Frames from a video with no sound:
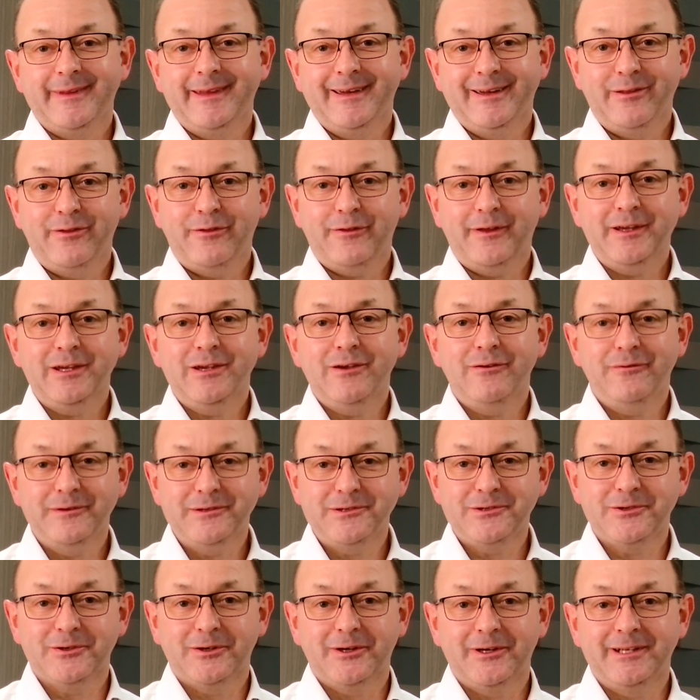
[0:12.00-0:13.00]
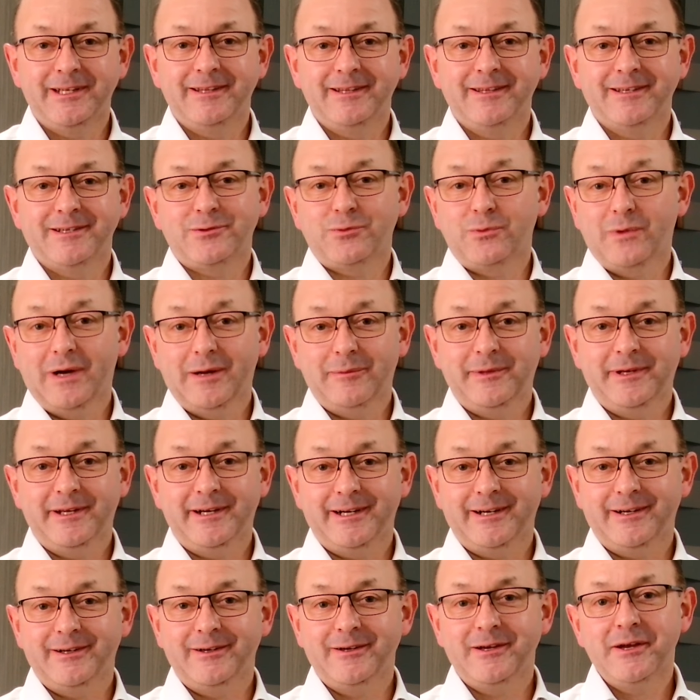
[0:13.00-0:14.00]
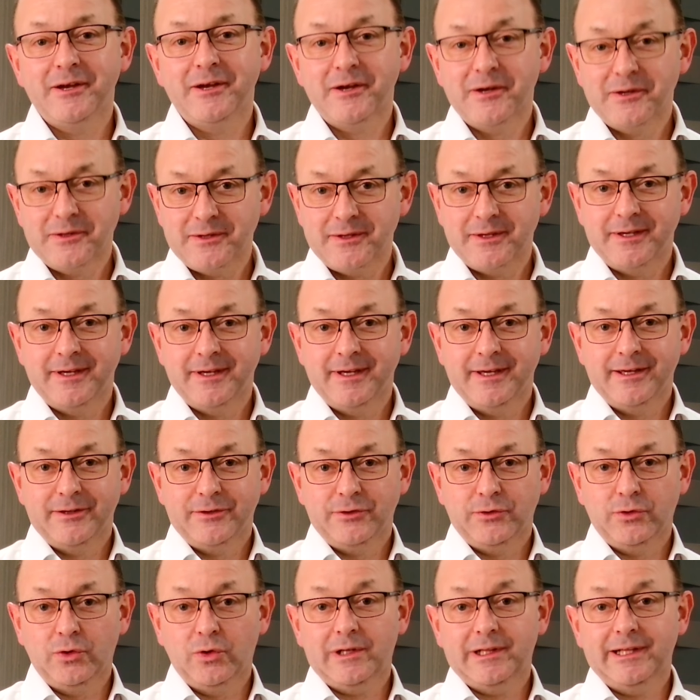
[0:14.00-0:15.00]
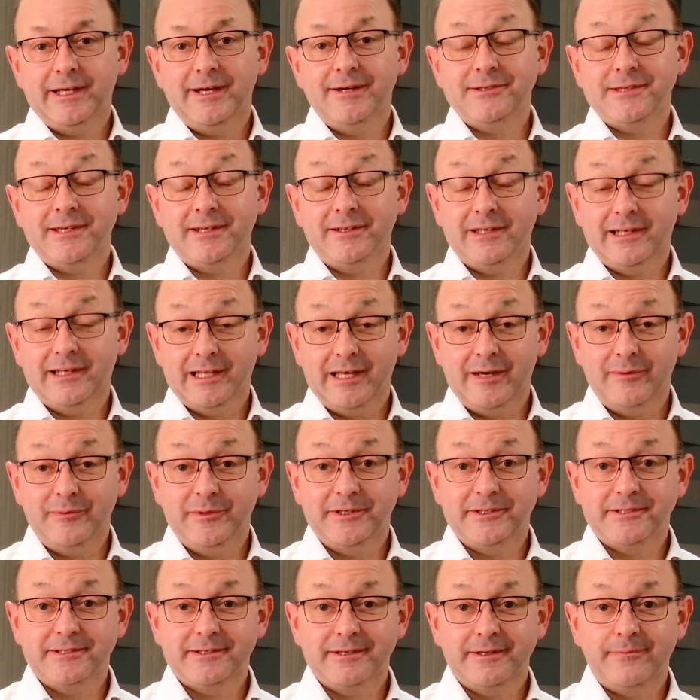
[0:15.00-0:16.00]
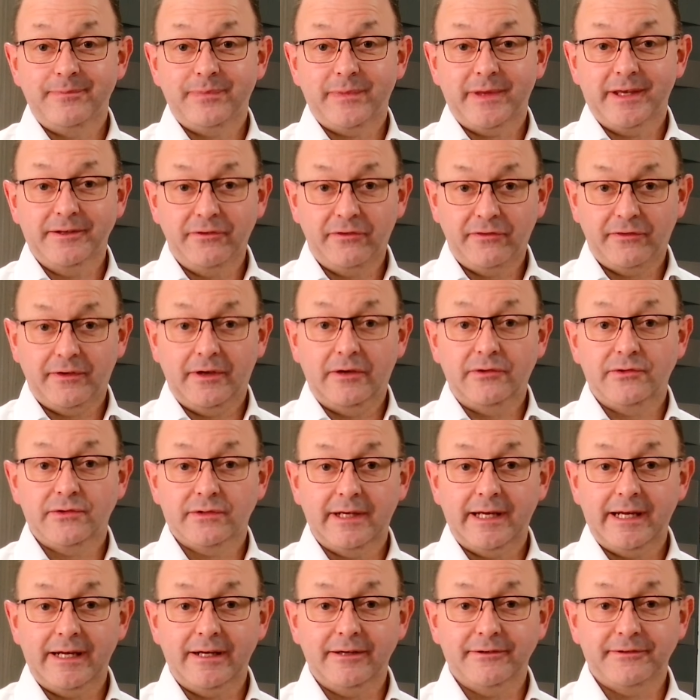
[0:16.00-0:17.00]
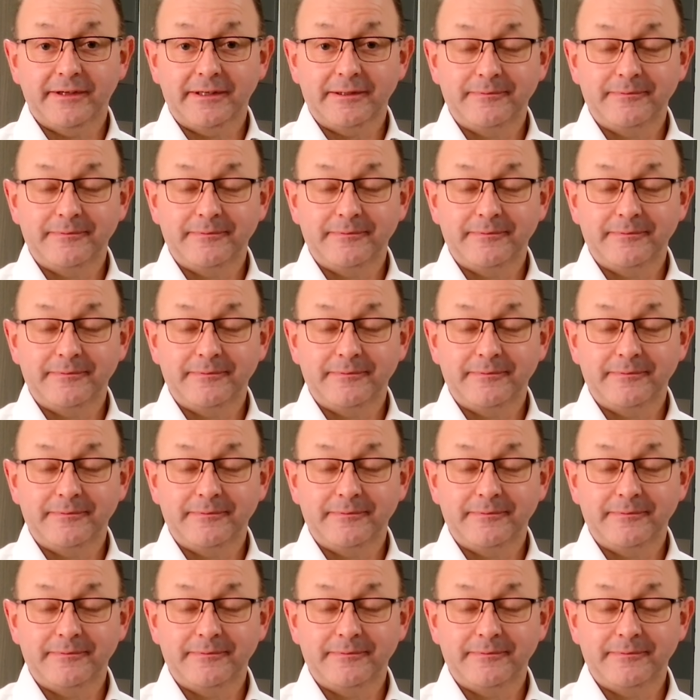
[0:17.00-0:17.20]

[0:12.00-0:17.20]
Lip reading: and thank you for joining this webinar, Door Closing Dilemmas in Social Housing.